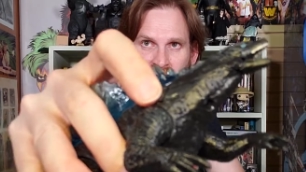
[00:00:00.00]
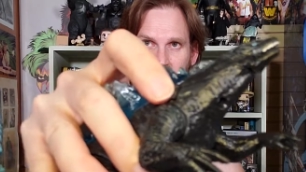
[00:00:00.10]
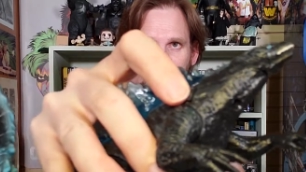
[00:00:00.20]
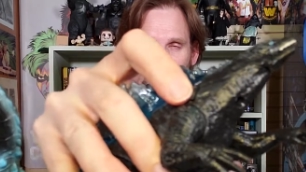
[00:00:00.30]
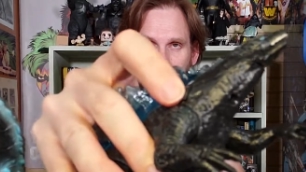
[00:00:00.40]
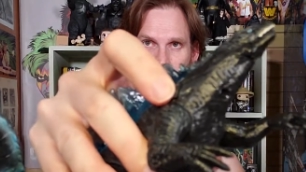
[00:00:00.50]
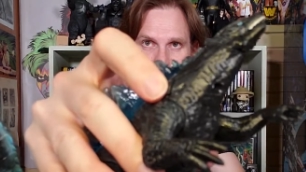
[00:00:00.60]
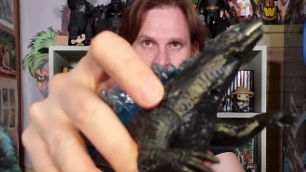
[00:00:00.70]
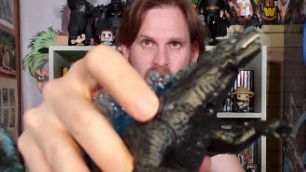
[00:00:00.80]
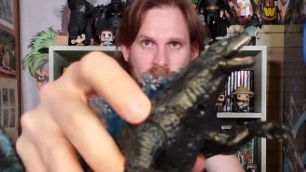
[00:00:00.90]
That's so
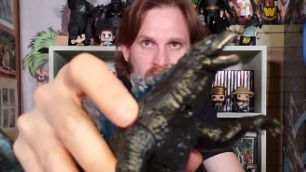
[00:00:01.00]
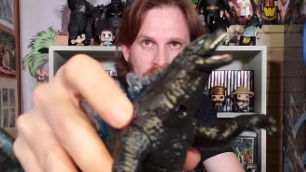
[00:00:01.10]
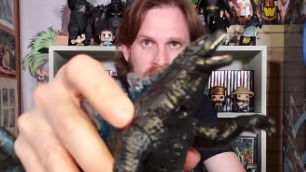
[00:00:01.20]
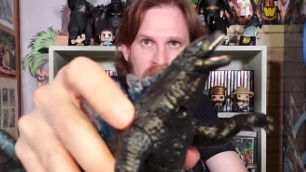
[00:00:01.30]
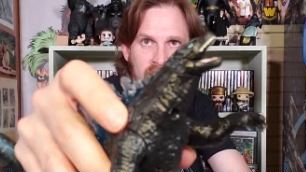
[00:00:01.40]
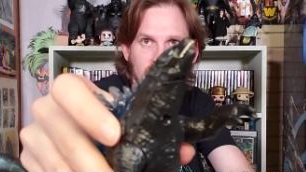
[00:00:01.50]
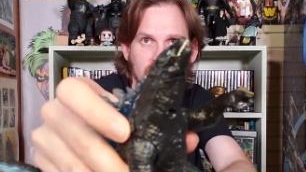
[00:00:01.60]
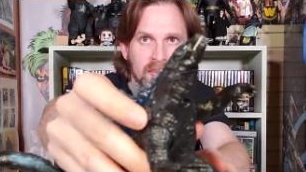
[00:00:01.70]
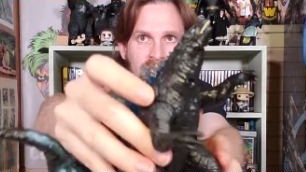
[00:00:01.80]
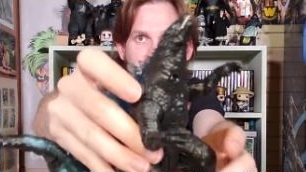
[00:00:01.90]
cool.
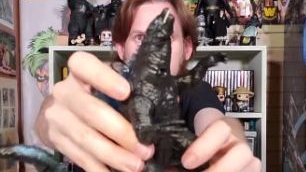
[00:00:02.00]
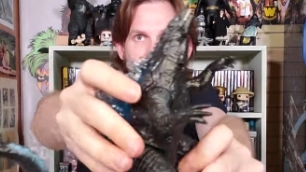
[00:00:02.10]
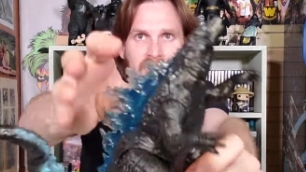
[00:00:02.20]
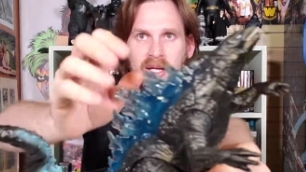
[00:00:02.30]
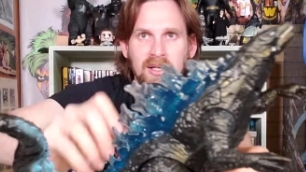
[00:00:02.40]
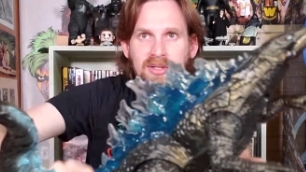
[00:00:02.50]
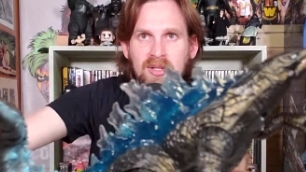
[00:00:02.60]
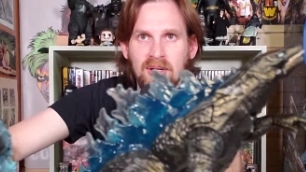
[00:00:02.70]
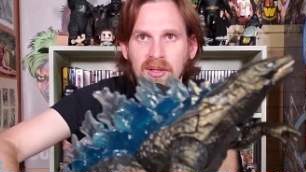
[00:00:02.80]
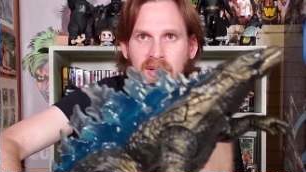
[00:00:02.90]
So okay, let's
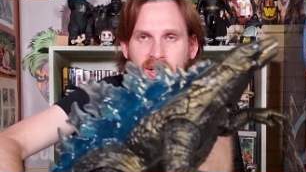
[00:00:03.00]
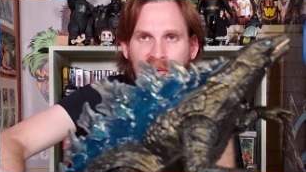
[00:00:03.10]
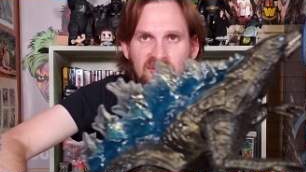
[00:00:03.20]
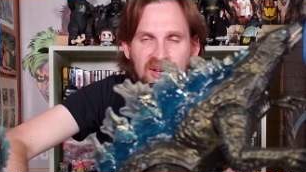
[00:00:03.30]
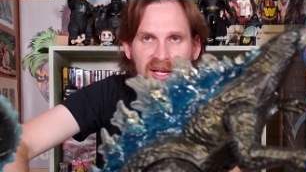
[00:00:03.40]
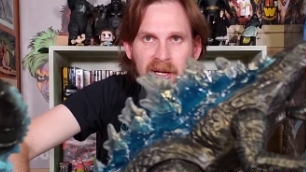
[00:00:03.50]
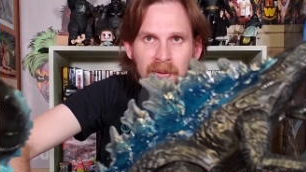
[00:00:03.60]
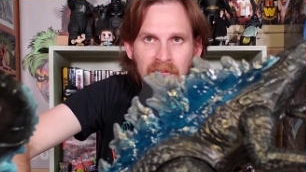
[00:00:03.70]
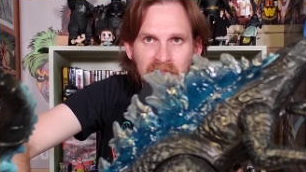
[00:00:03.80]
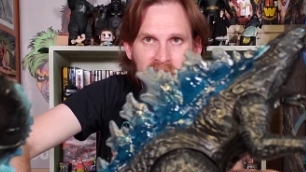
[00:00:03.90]
look at the figure.
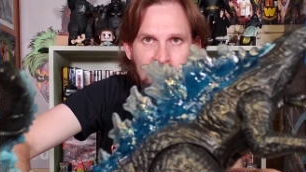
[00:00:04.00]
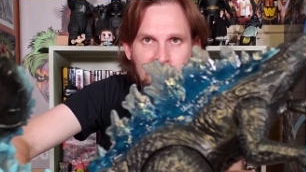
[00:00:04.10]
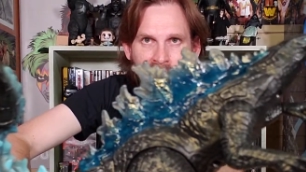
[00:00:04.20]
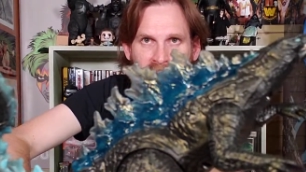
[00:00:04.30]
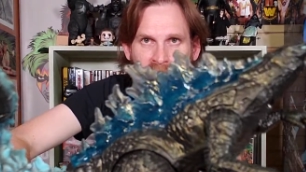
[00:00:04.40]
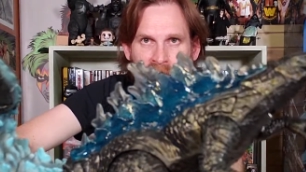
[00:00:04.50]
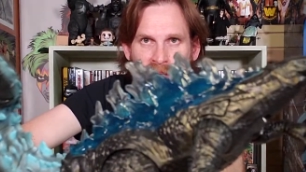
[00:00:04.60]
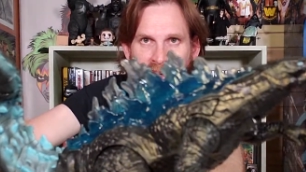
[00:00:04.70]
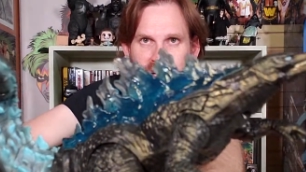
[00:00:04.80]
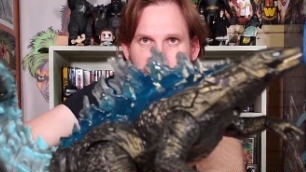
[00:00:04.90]

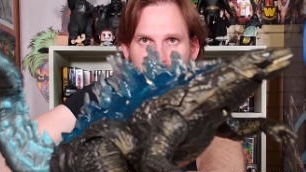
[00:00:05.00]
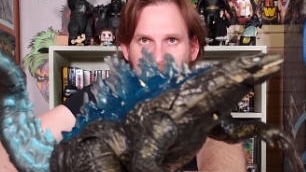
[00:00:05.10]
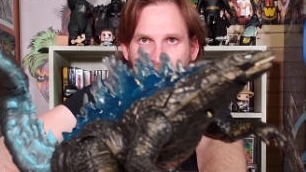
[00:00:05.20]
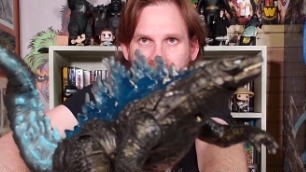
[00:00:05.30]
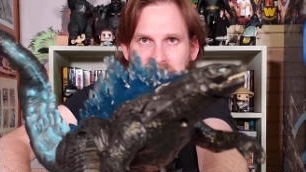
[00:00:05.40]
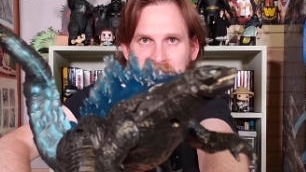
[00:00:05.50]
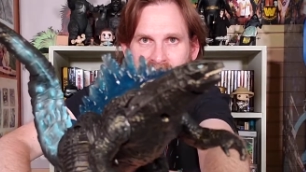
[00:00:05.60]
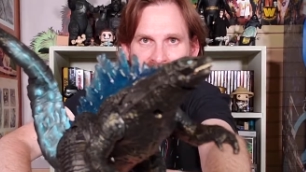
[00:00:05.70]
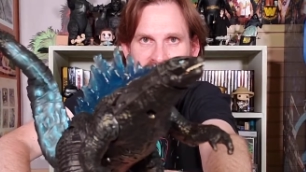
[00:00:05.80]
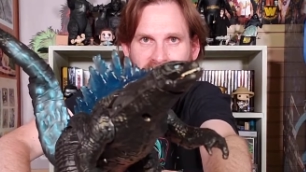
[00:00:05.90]
Look at the nice
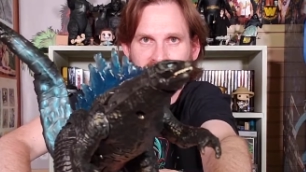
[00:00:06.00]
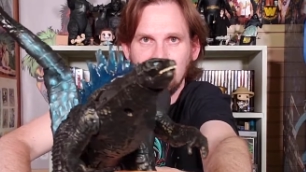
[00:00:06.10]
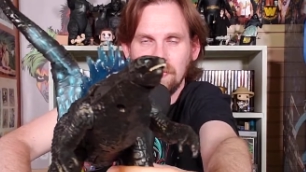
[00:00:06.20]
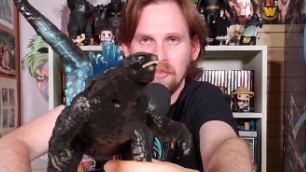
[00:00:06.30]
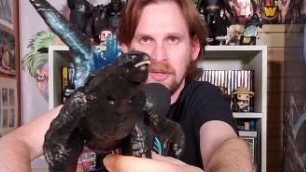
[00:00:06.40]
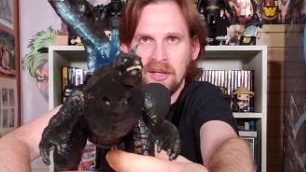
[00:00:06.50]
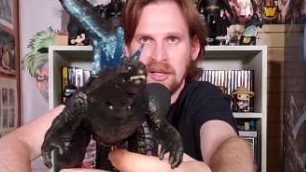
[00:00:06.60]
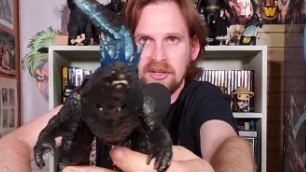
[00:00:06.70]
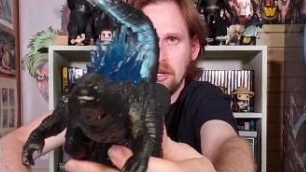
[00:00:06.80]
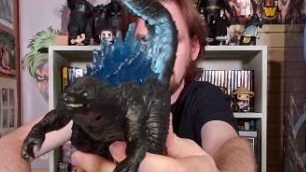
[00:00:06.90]
detail.
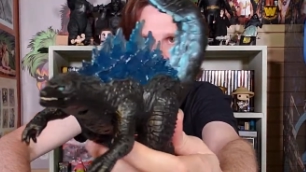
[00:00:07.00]
That's awesome.